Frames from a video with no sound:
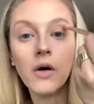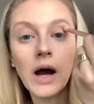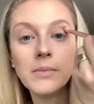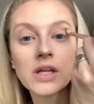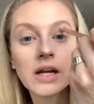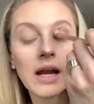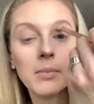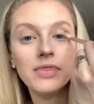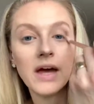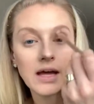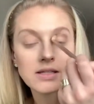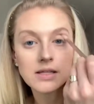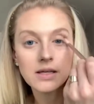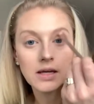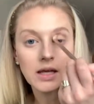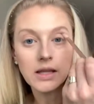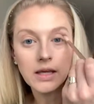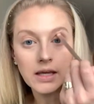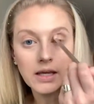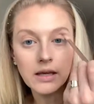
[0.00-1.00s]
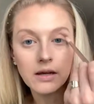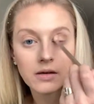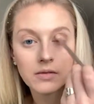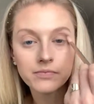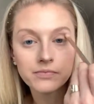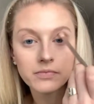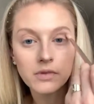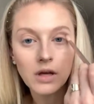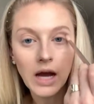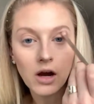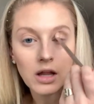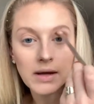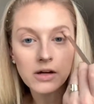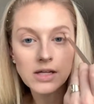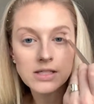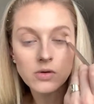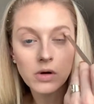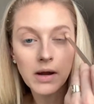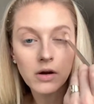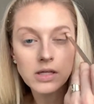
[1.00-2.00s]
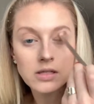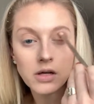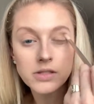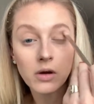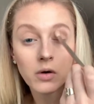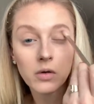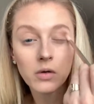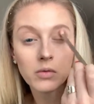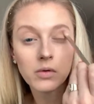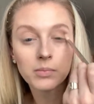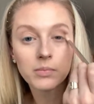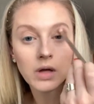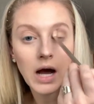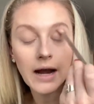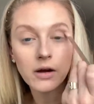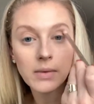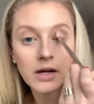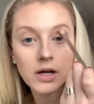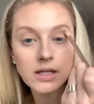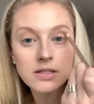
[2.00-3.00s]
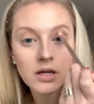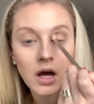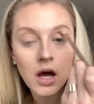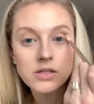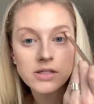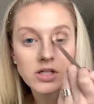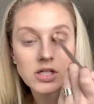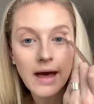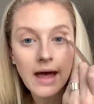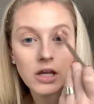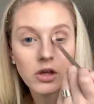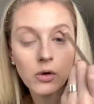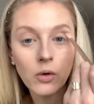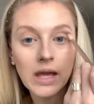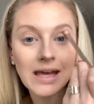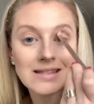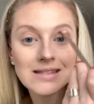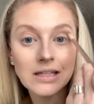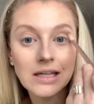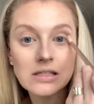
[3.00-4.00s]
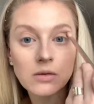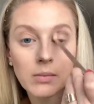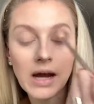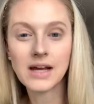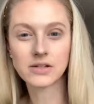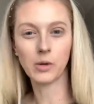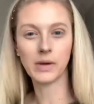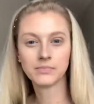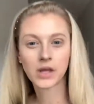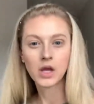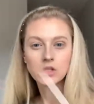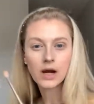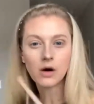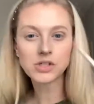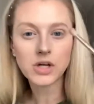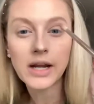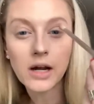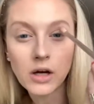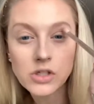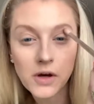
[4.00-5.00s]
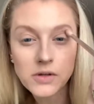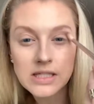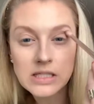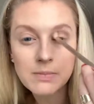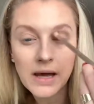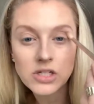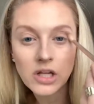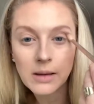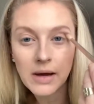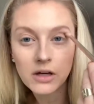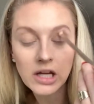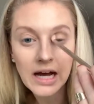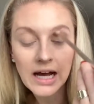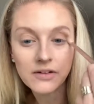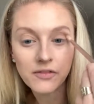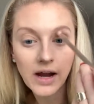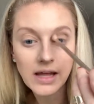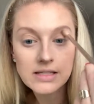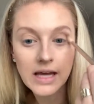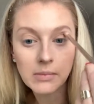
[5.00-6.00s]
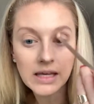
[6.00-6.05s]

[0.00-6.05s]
all over my whole lid. And this is a super nice color to have in your palette because it's great for everyday wear.